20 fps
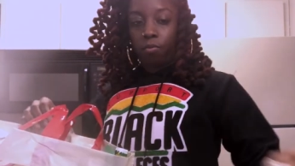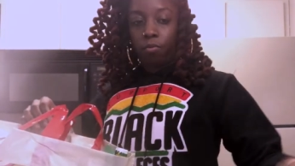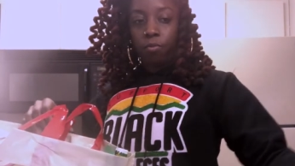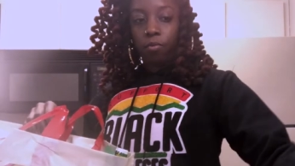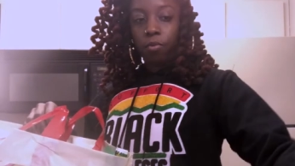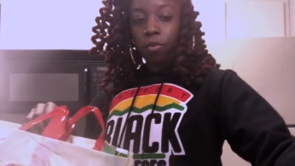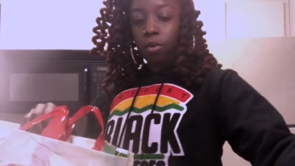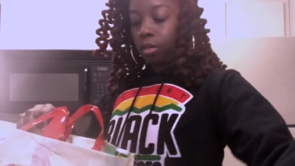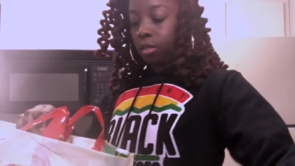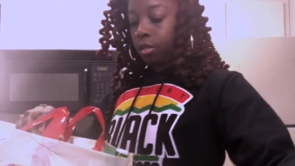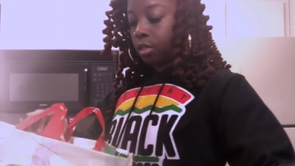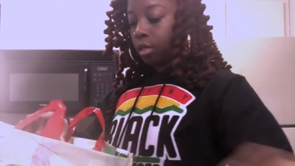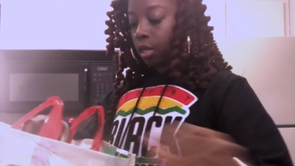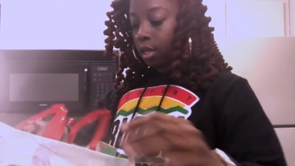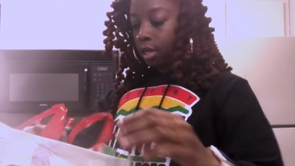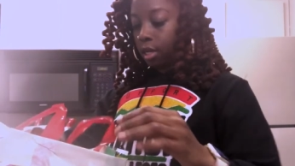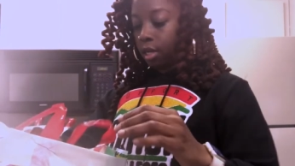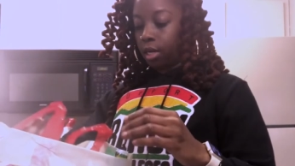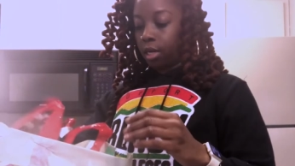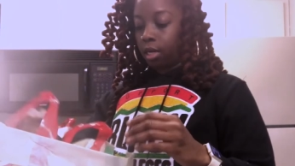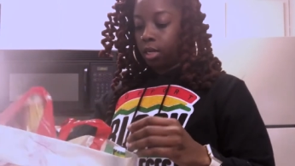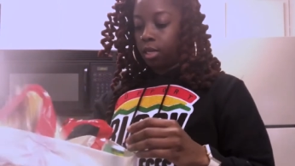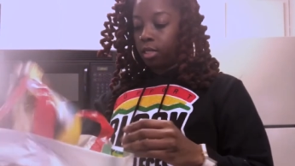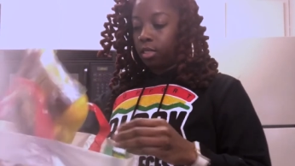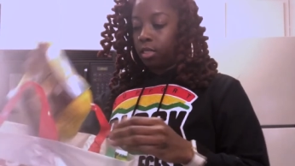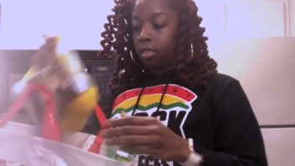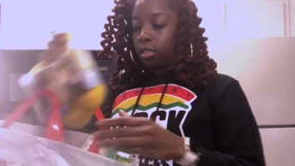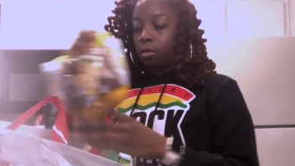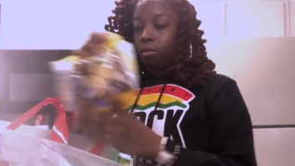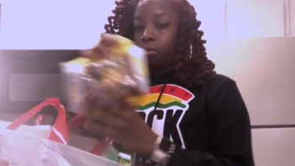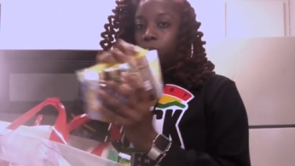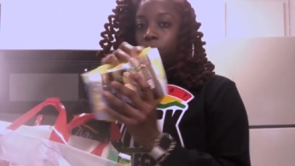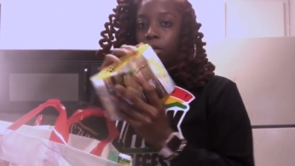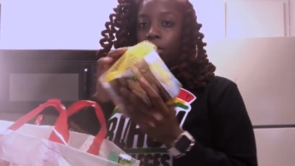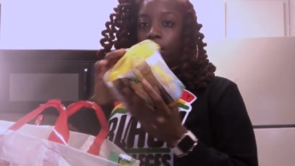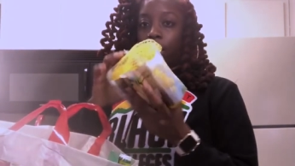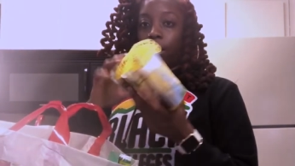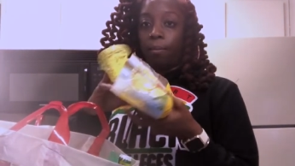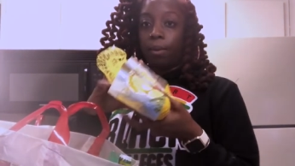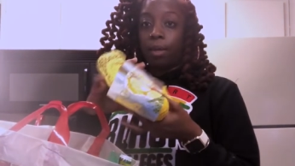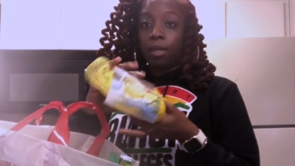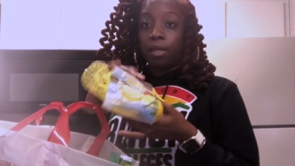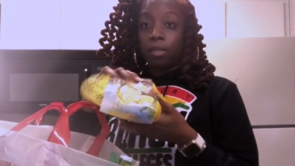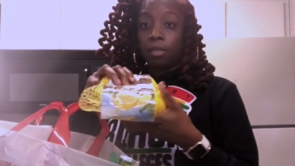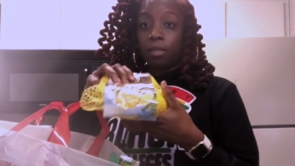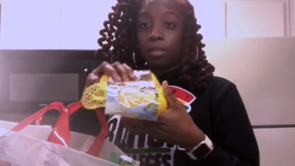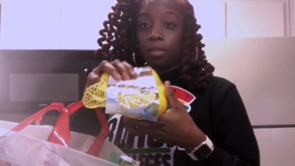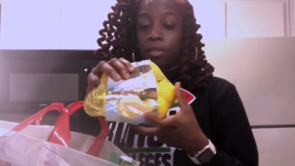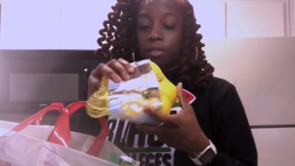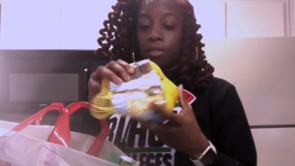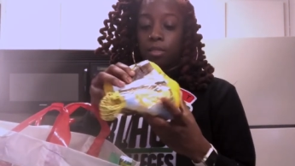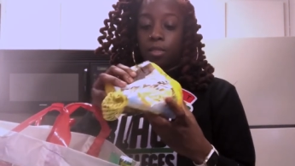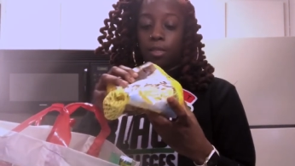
first, I got some lemons,